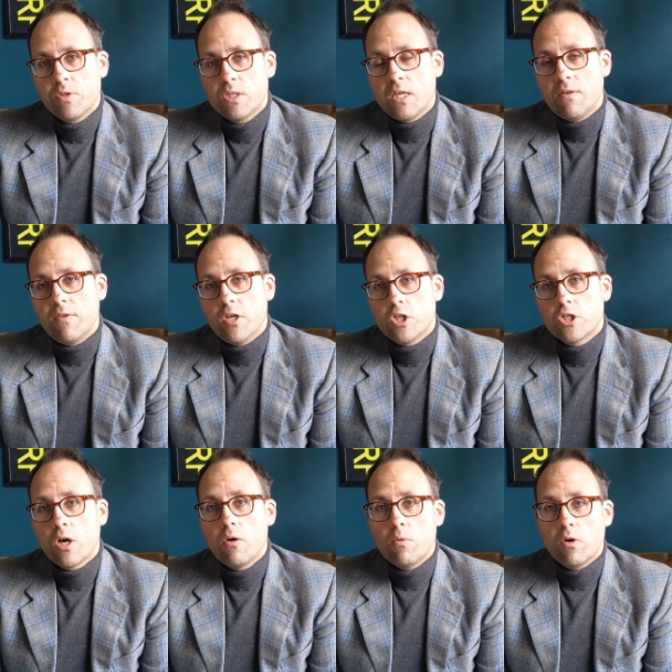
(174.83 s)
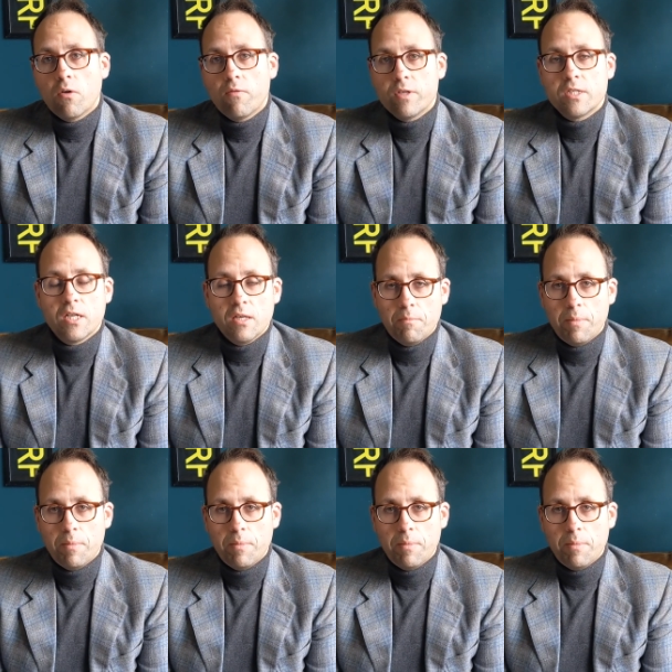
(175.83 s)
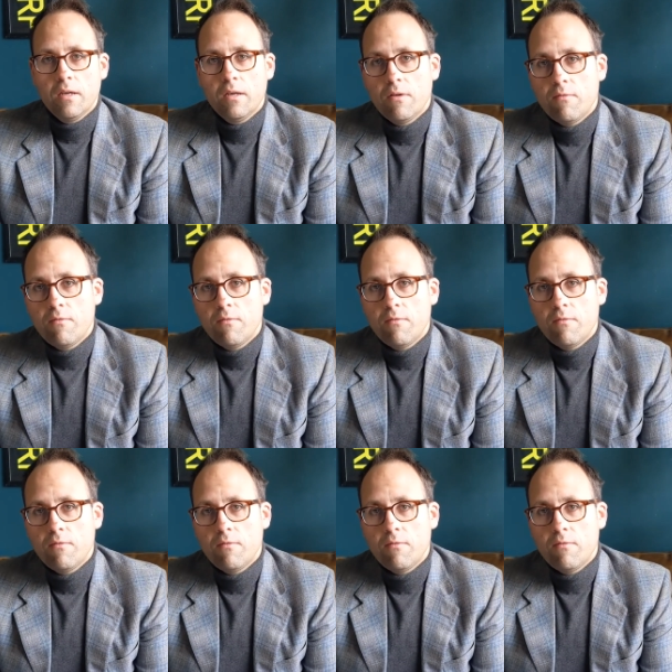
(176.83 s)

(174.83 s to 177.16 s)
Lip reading: TV show would obviously be